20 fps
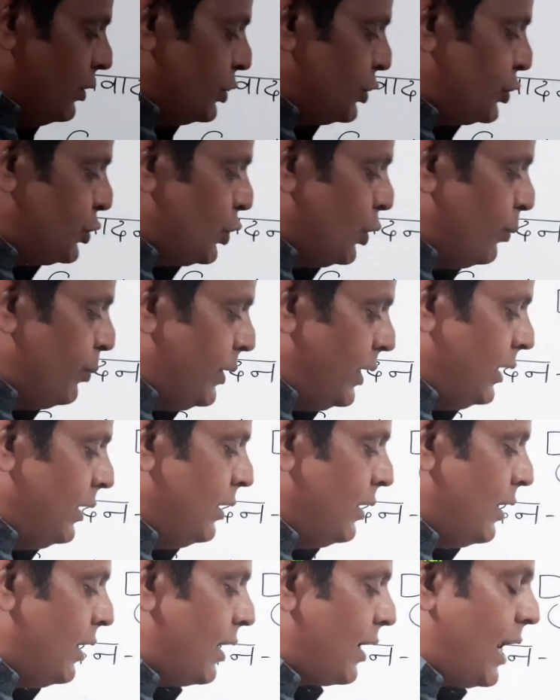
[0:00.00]

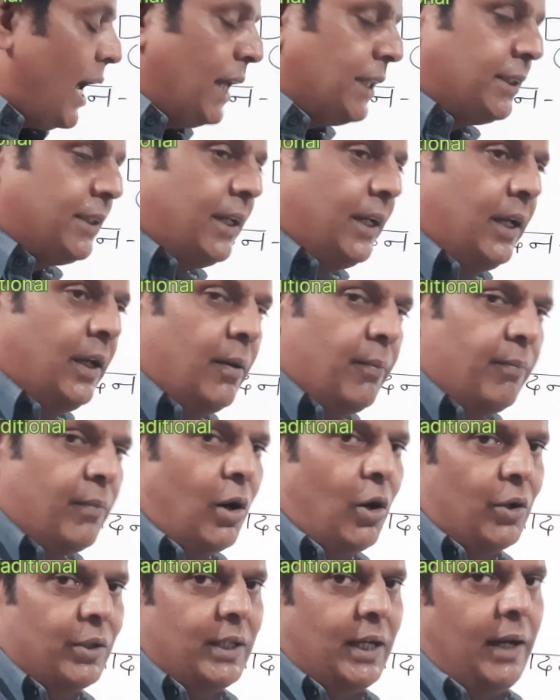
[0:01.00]
Shubh Ratri,
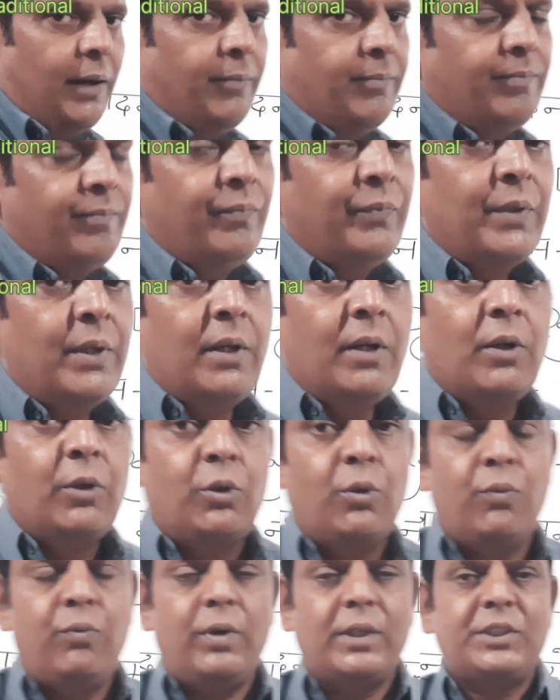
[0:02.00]
Mahodaya.
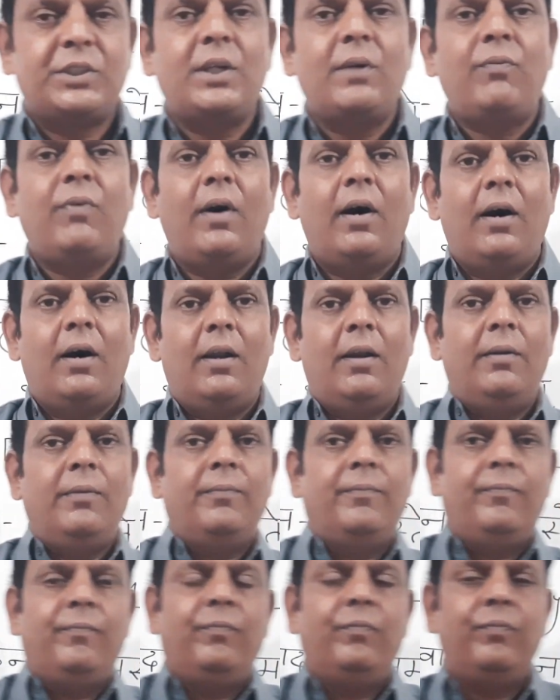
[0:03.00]
So first of
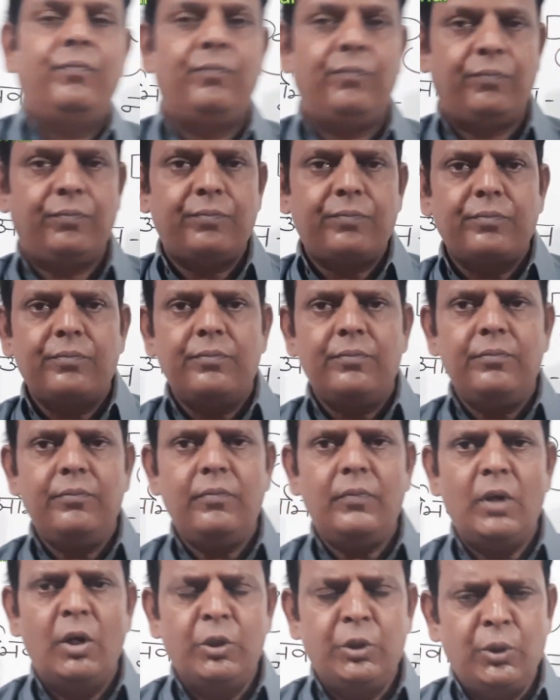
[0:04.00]
all,
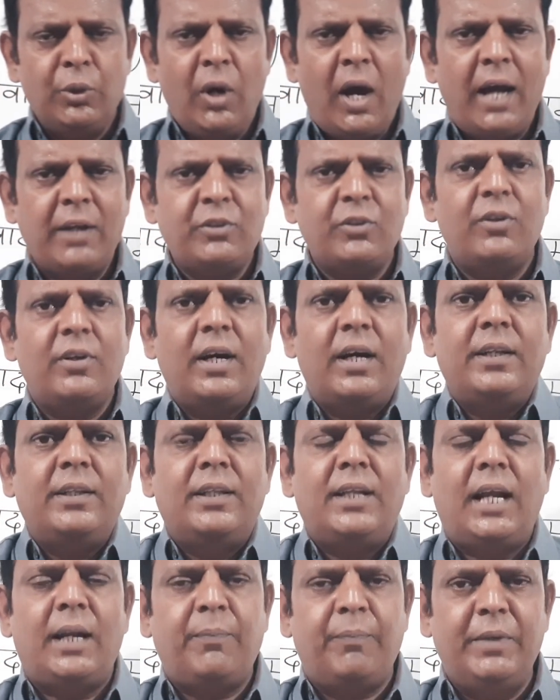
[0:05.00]
you have to
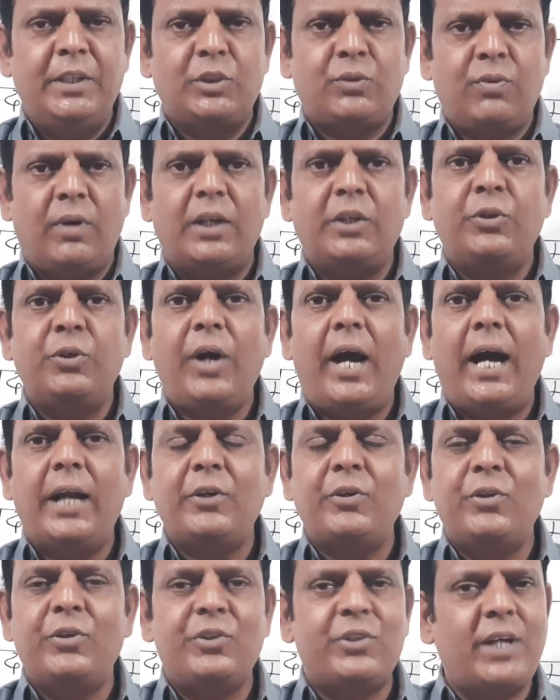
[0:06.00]
learn. That means what? You
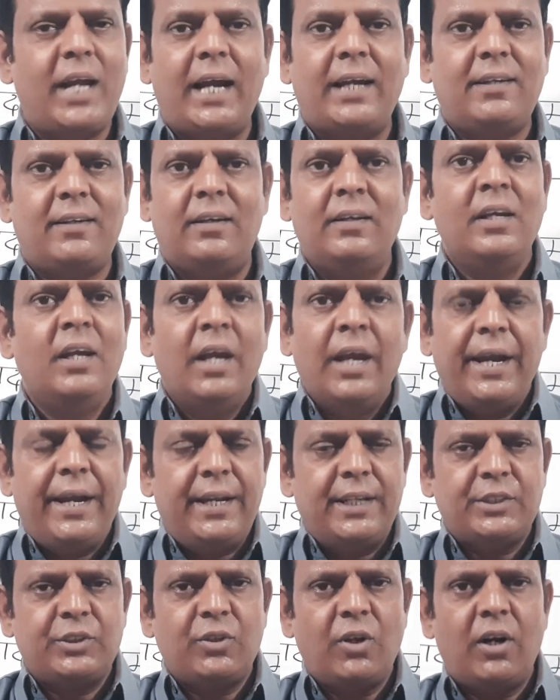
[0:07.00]
have to interact.
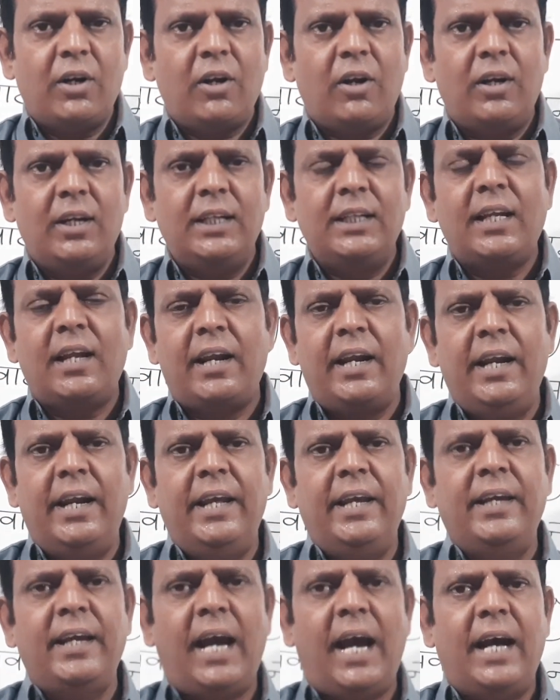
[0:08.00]
It is not only the
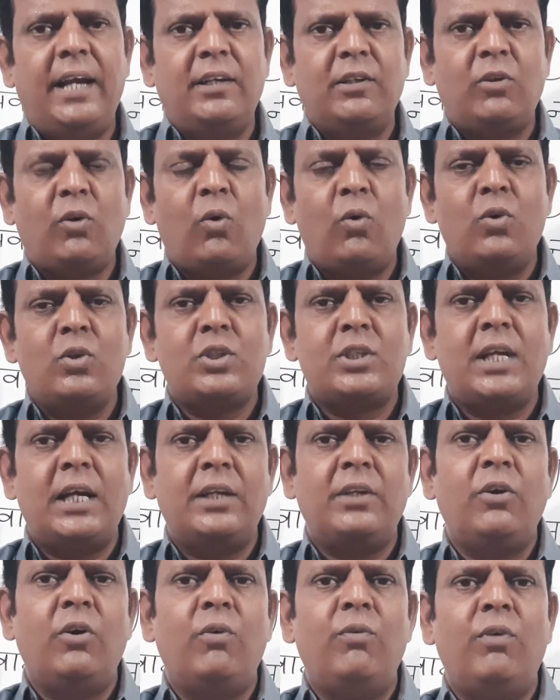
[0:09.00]
reading and close
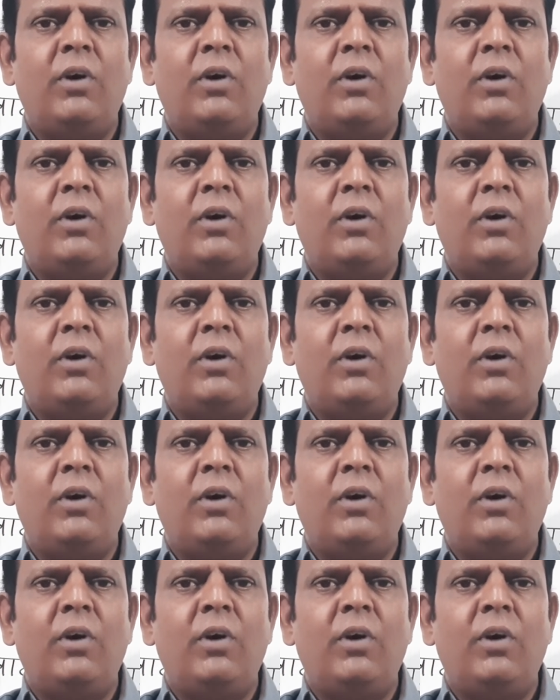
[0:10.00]
that your